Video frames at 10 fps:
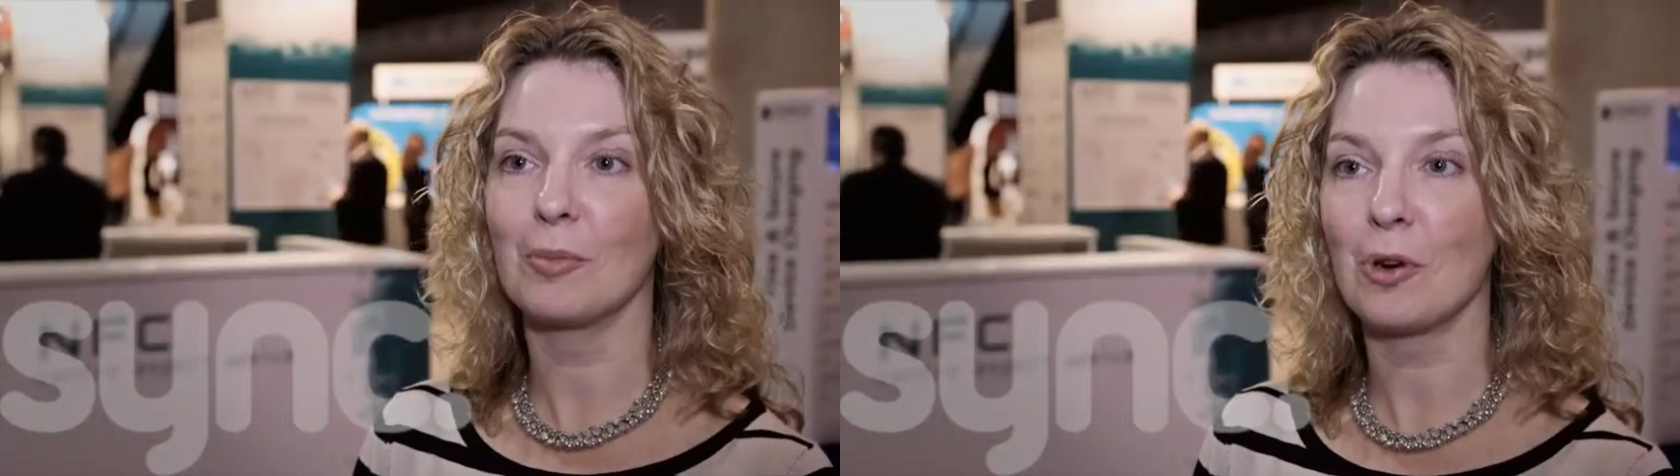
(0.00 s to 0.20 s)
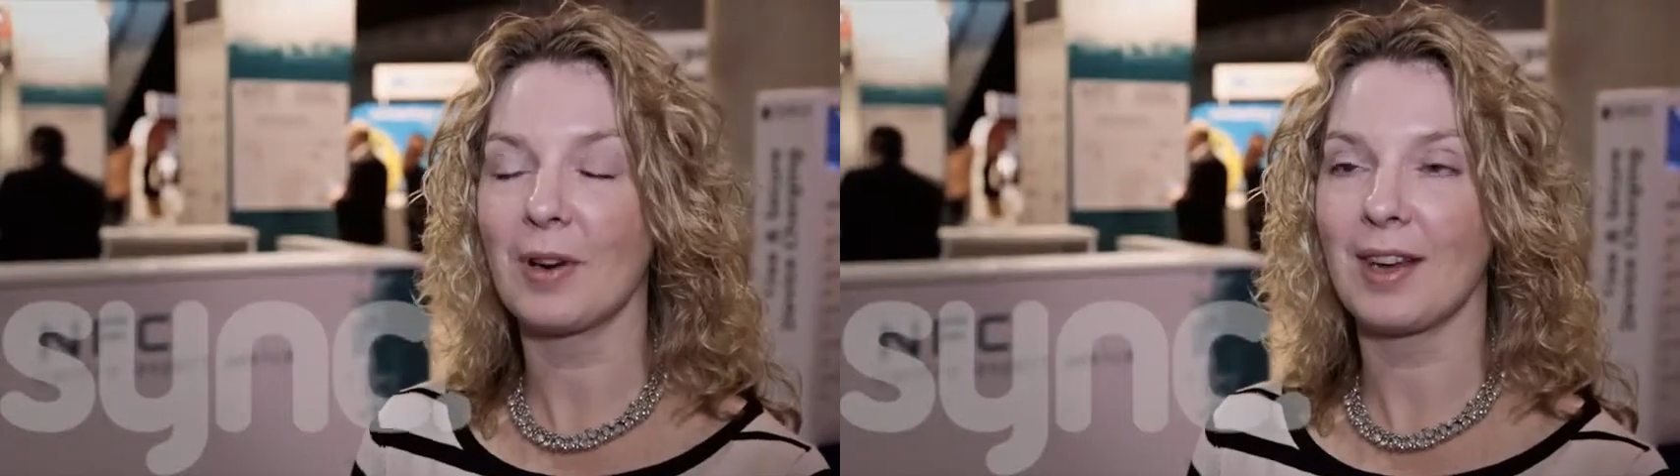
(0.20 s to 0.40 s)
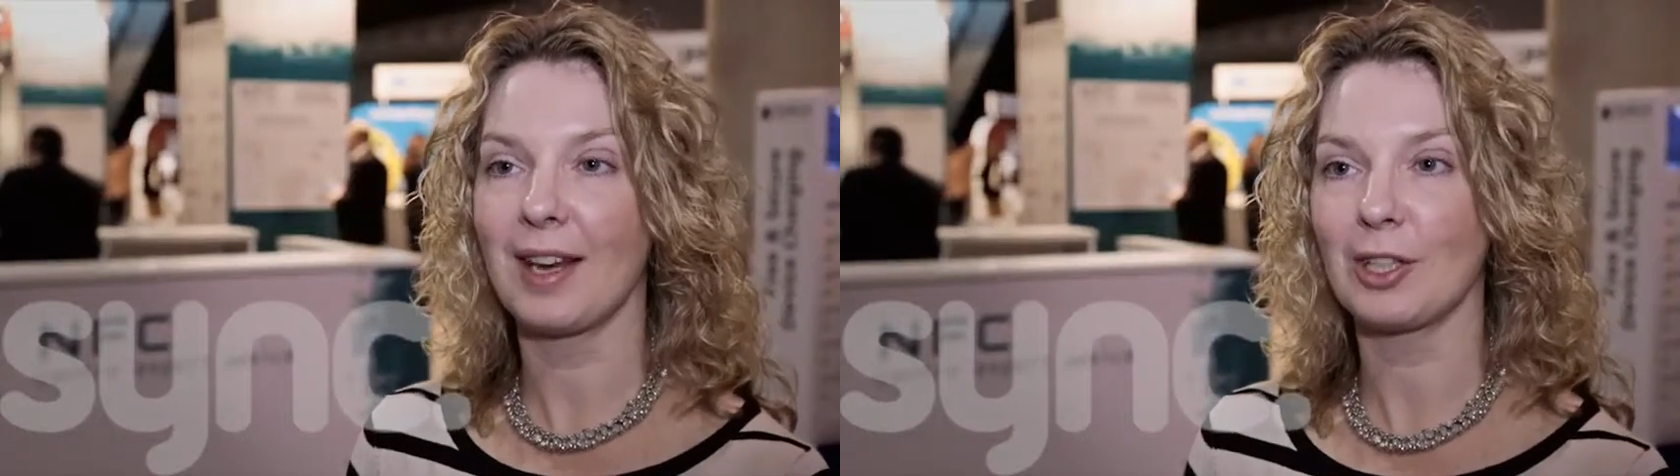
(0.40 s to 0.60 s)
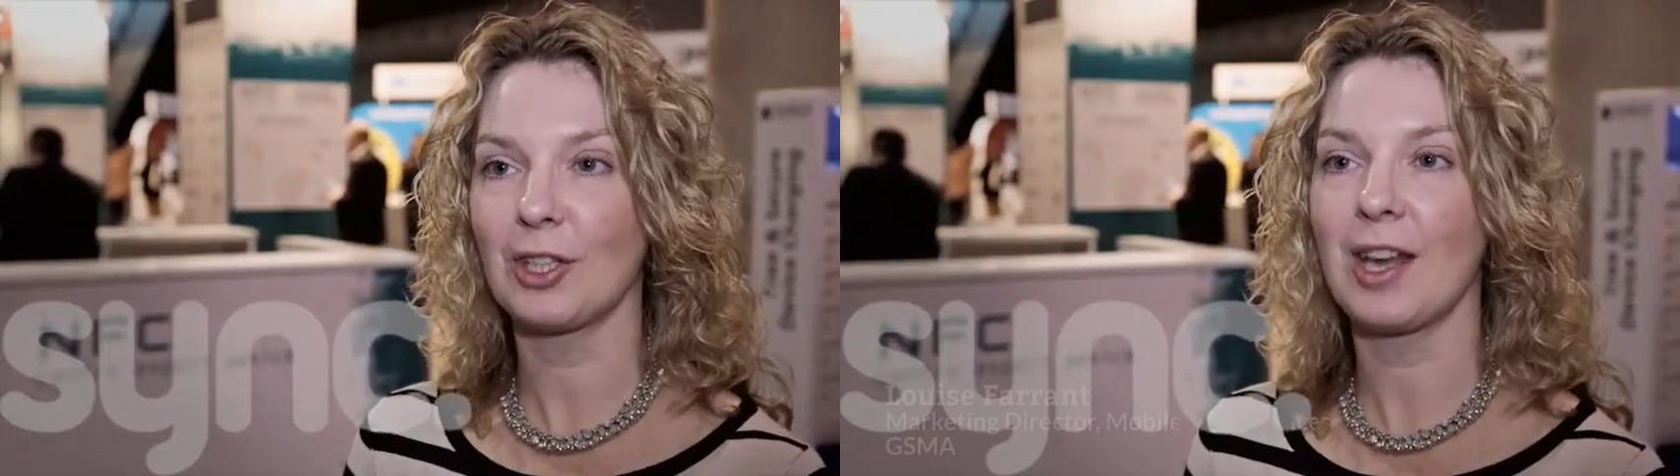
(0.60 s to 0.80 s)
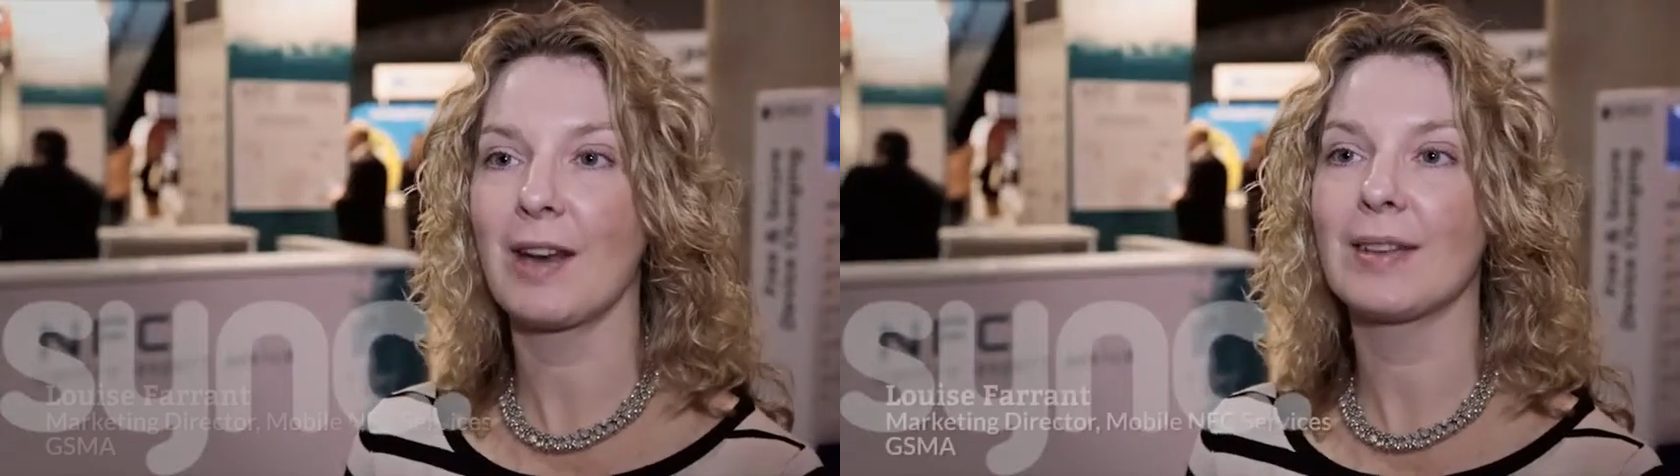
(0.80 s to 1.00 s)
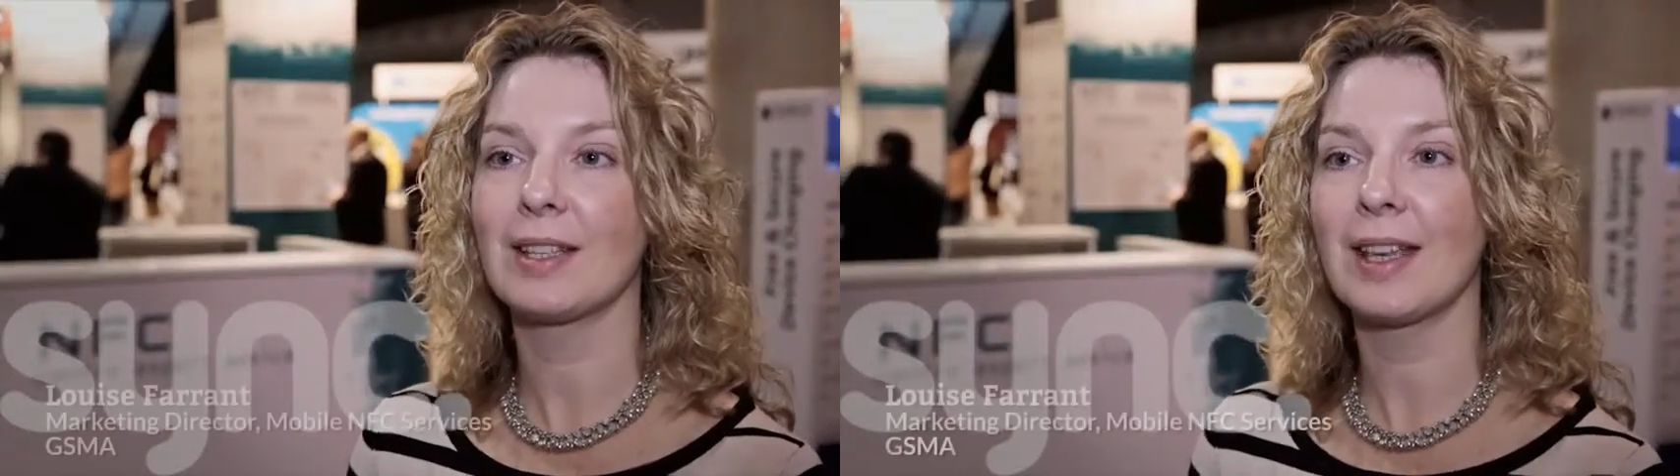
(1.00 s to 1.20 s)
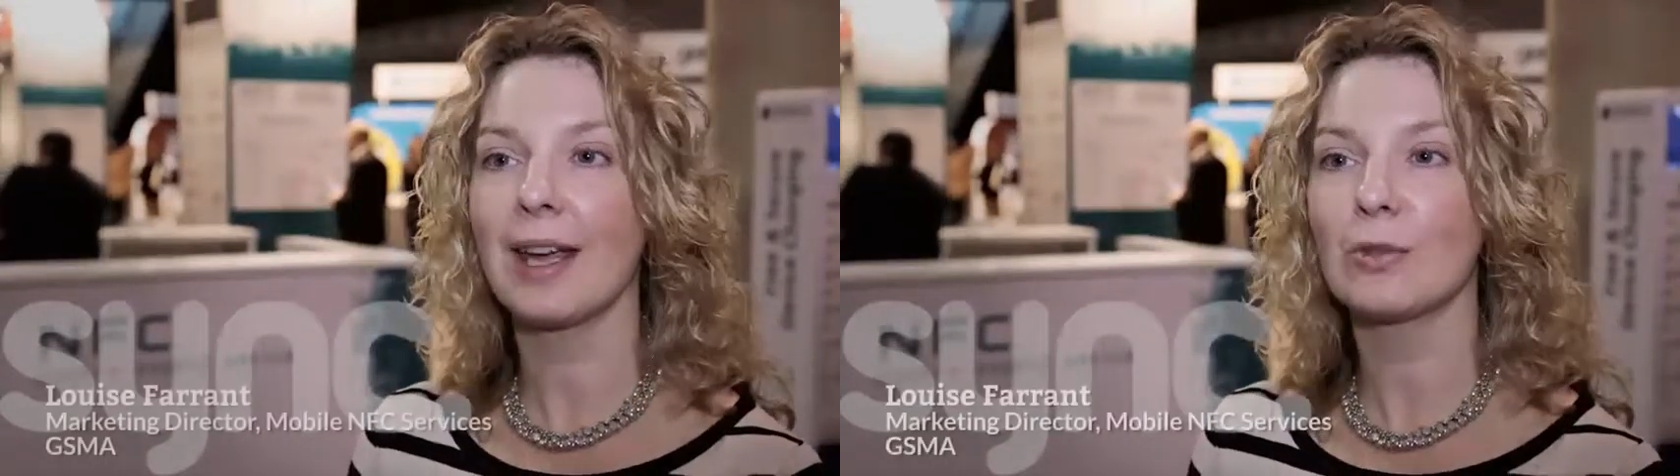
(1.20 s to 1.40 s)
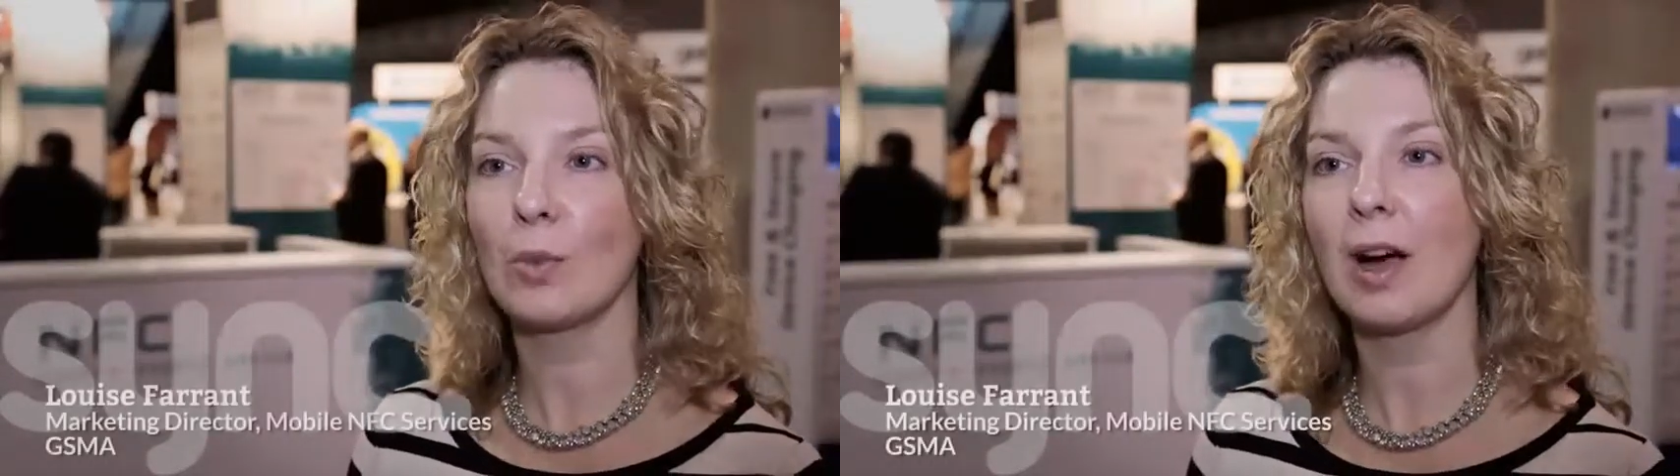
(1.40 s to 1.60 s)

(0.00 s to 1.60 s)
more in the next year is engage